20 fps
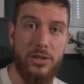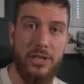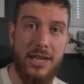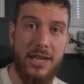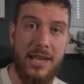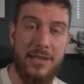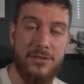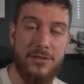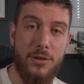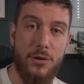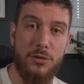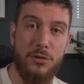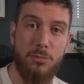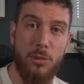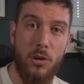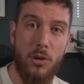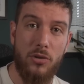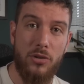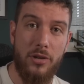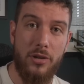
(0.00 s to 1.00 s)
He hits those
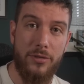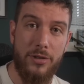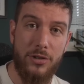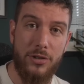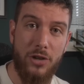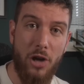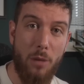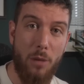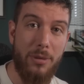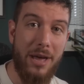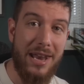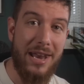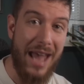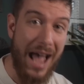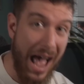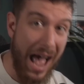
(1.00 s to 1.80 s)
balls over the top and